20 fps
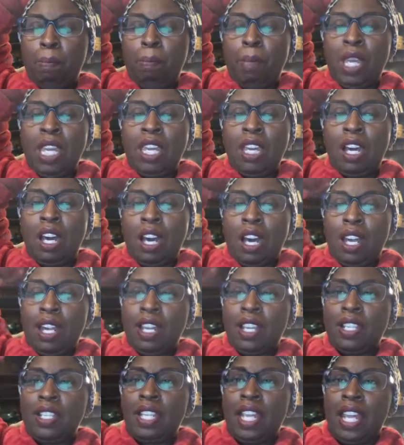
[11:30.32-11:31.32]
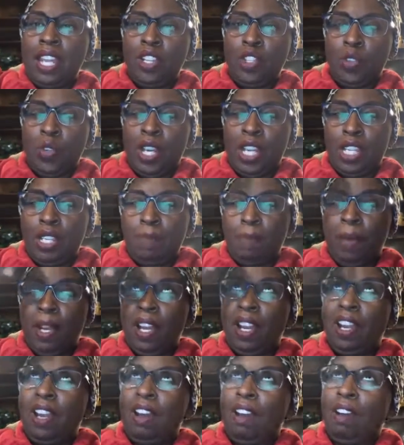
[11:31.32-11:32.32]
Be honest and
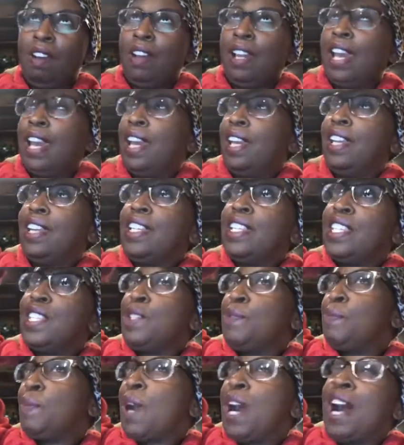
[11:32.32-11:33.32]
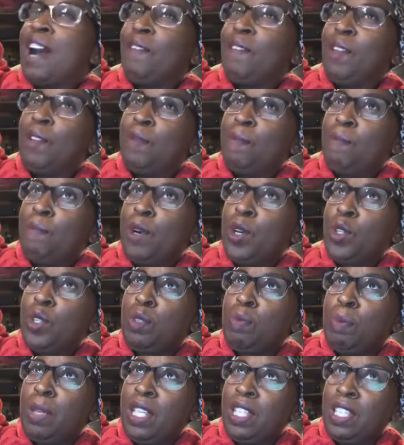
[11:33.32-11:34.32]
transparent. Okay, this is a problem
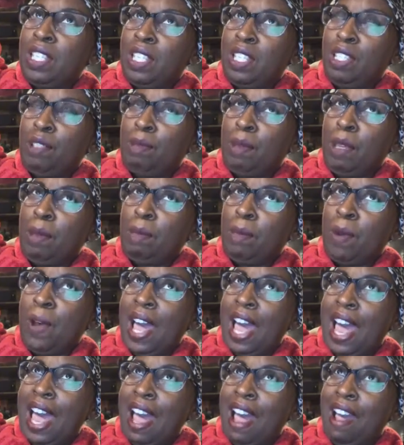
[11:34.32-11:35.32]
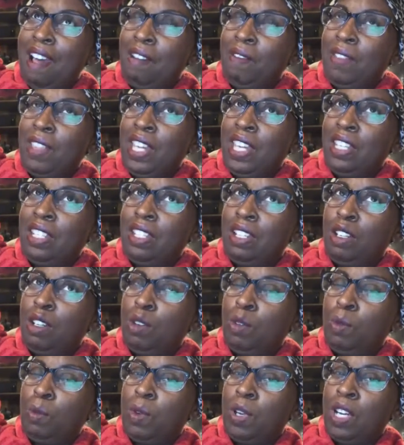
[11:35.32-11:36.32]
most business people have. They
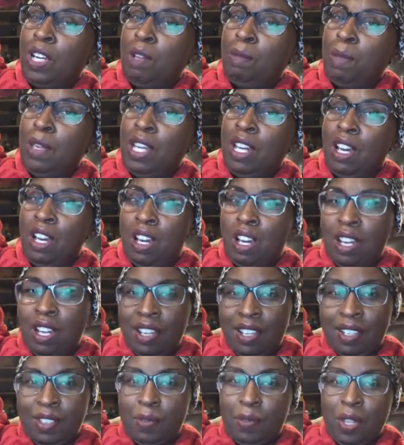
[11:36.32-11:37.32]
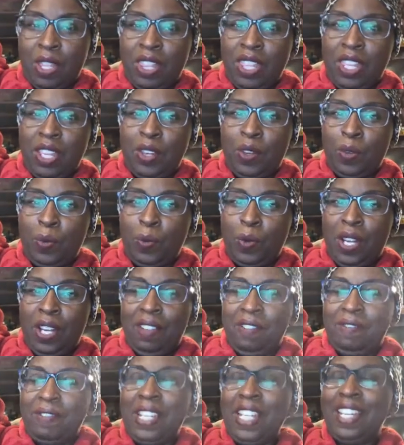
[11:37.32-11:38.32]
don't want to be honest with you. Well,
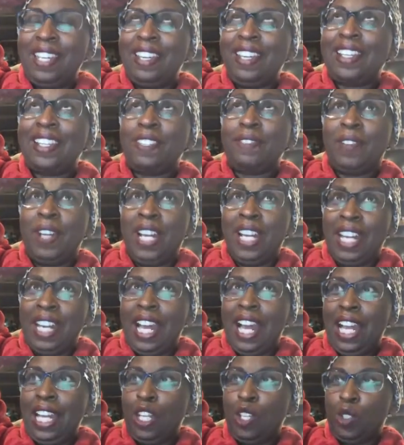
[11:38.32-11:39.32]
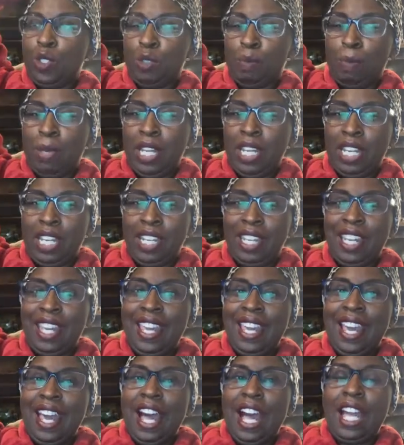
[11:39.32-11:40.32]
it's funny. I lose money.
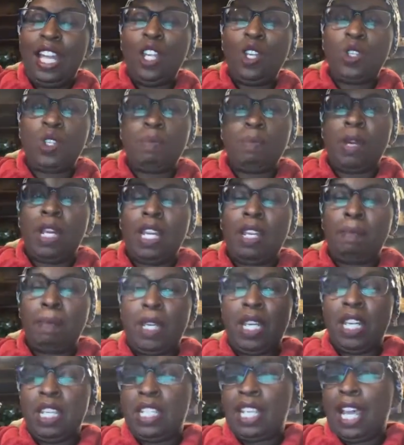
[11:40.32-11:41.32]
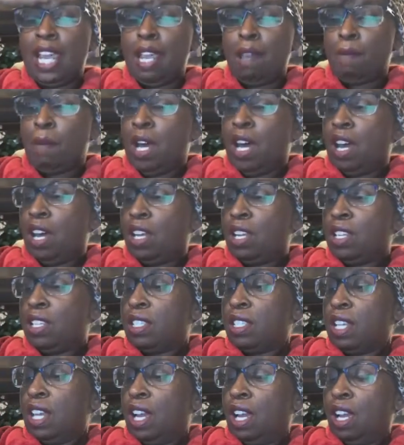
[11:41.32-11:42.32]
I lose money because I am
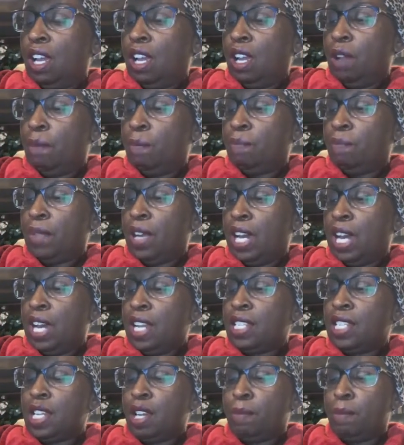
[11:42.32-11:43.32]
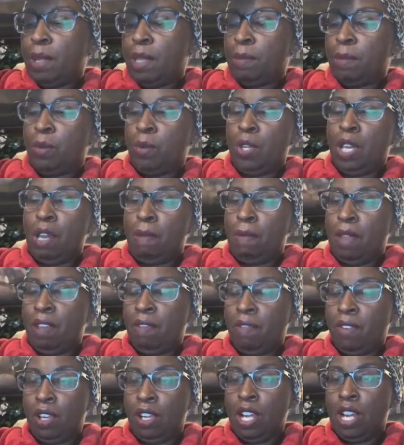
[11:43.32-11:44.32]
honest. I tell people who come in
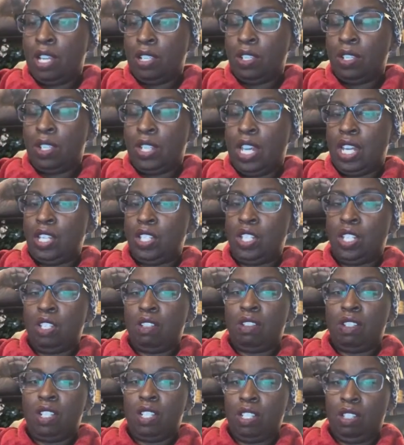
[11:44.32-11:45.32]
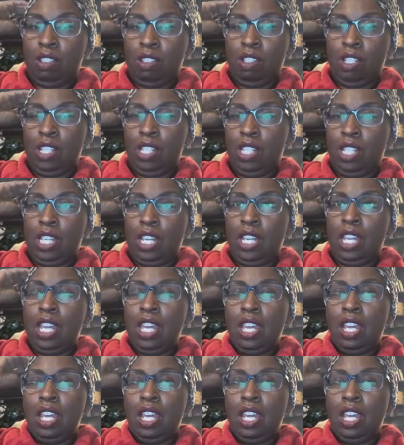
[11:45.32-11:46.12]
for a consultation to the